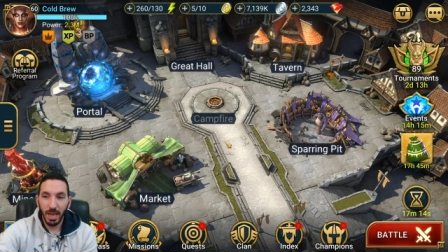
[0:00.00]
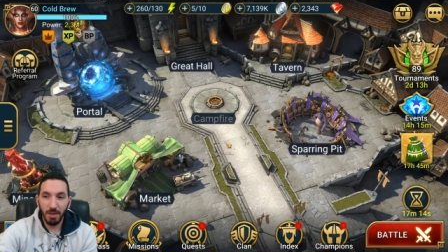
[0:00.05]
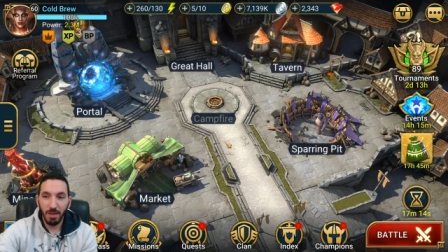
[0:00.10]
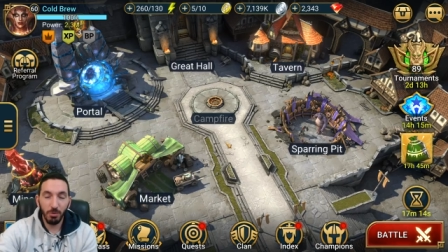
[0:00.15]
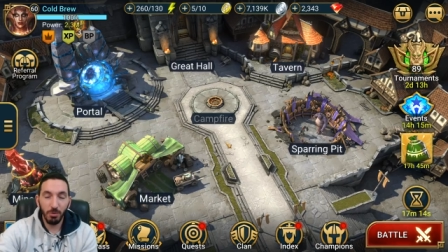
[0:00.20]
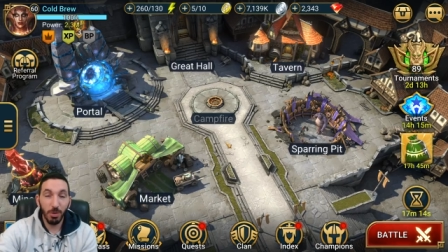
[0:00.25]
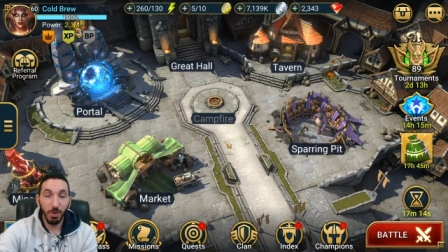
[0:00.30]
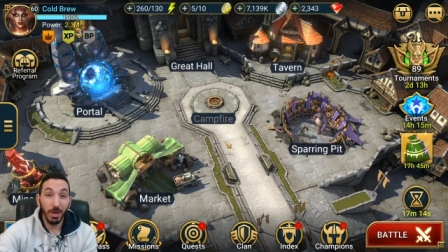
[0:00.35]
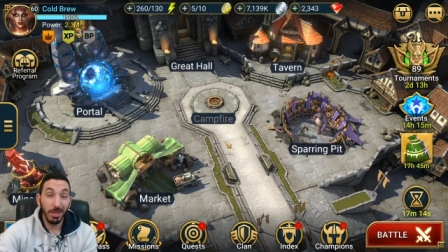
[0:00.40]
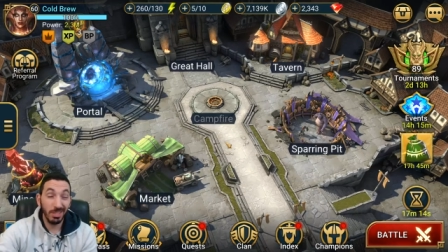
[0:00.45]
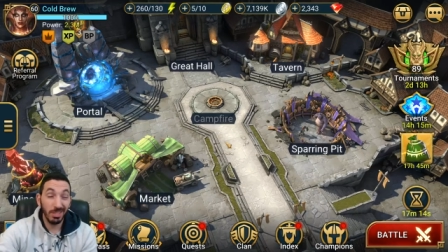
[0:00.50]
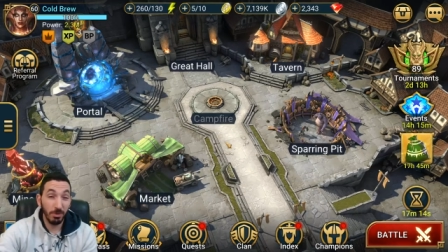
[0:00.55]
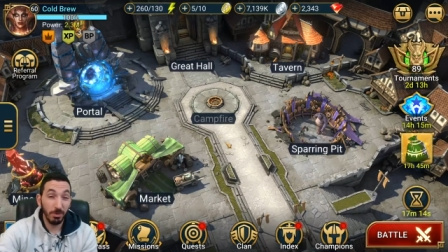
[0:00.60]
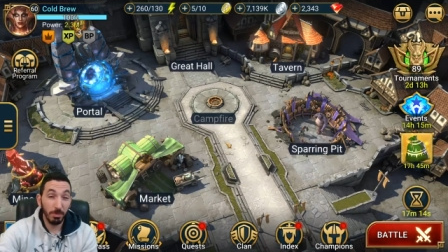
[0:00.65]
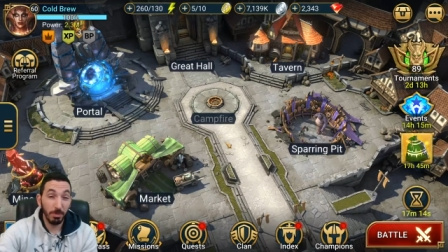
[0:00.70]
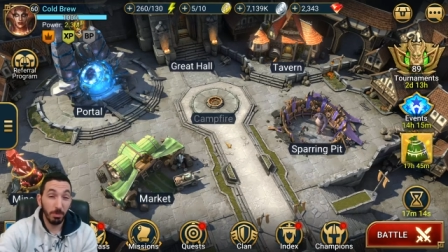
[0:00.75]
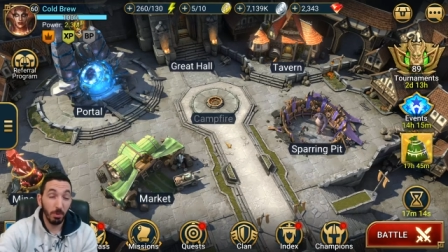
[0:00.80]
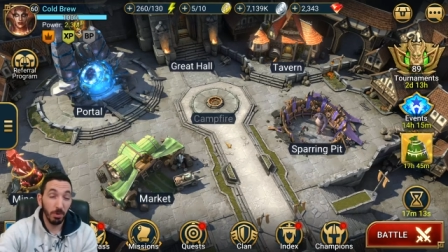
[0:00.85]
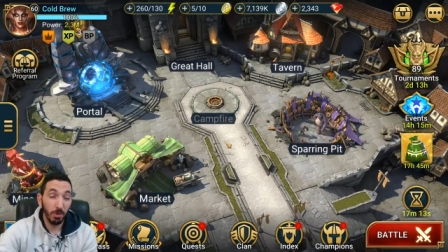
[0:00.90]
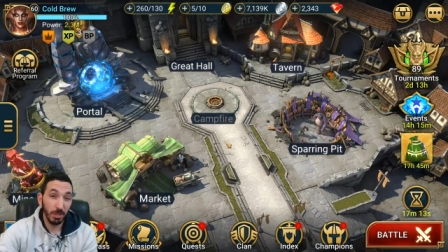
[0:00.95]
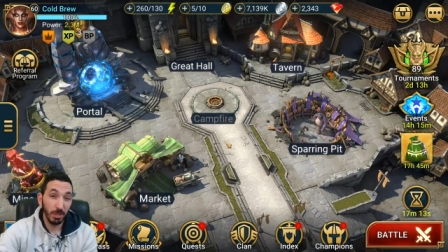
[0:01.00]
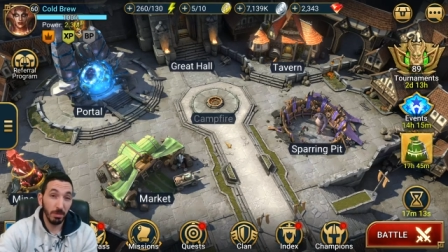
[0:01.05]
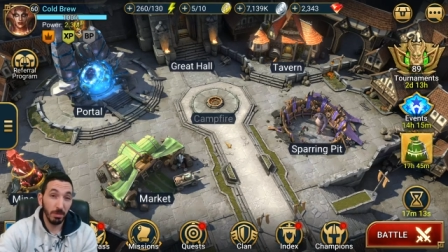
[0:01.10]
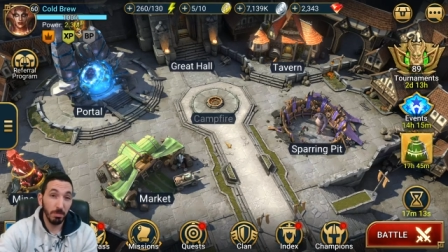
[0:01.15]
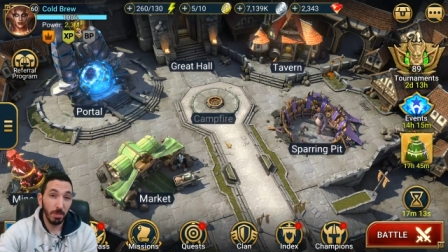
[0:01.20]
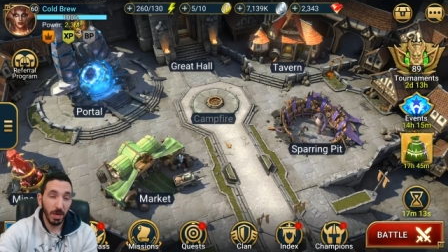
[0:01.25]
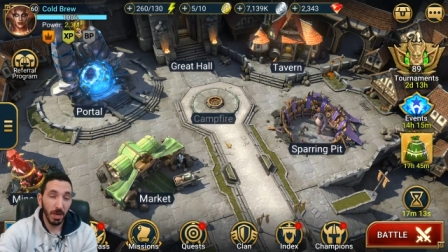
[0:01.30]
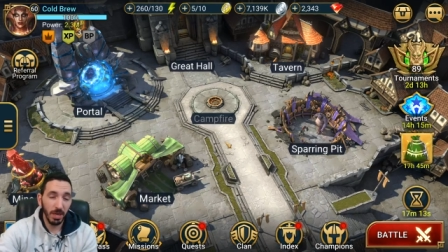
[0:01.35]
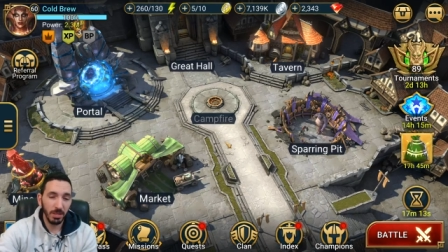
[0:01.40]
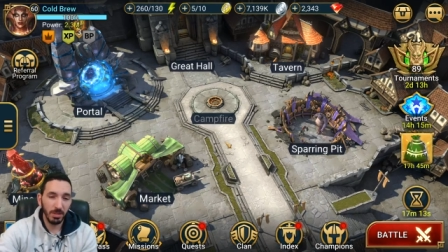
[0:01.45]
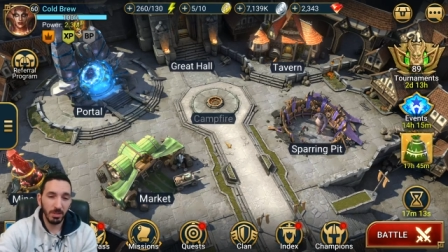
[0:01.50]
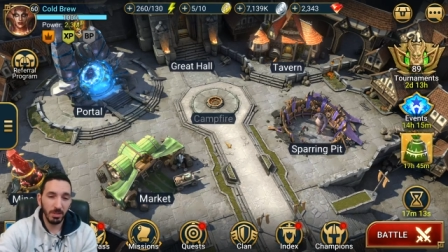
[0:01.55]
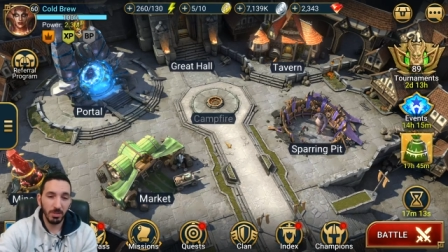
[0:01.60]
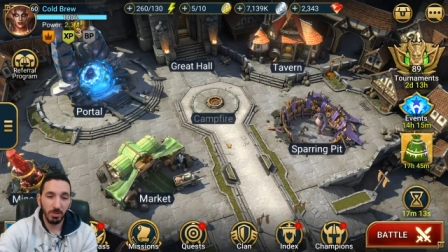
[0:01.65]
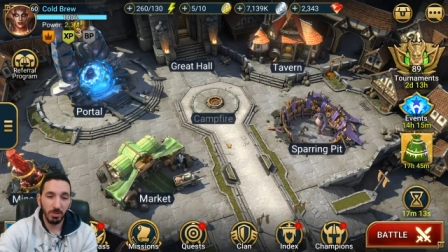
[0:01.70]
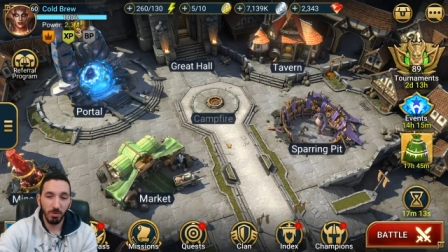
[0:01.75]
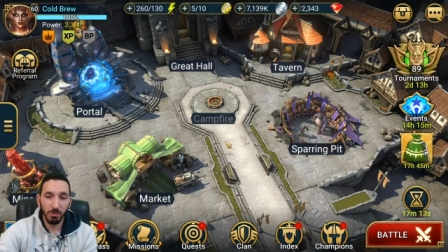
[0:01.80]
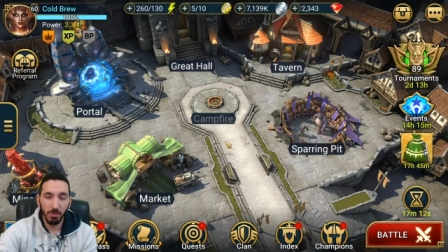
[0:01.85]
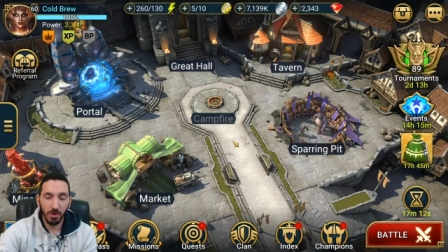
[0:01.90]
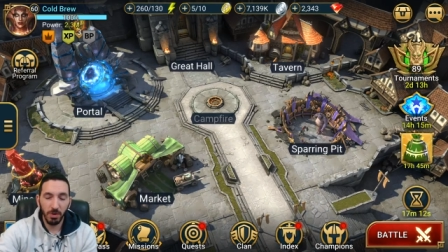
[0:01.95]
Everyone is reporting bugs
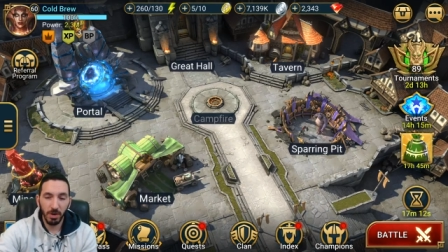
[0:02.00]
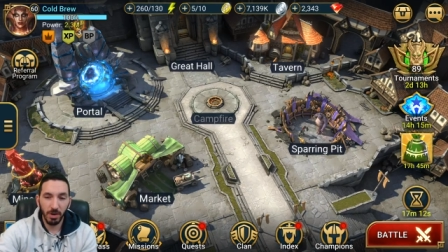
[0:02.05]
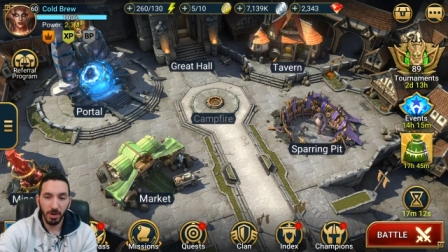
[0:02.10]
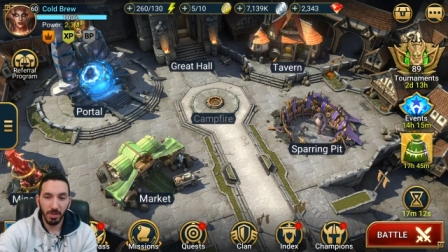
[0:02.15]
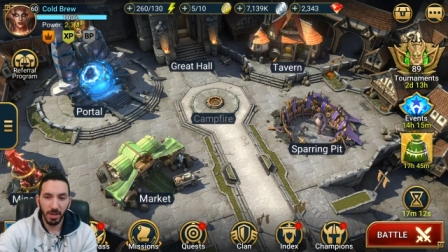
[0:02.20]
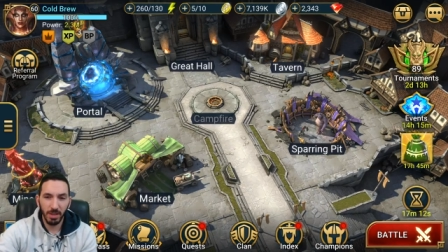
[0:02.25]
so far,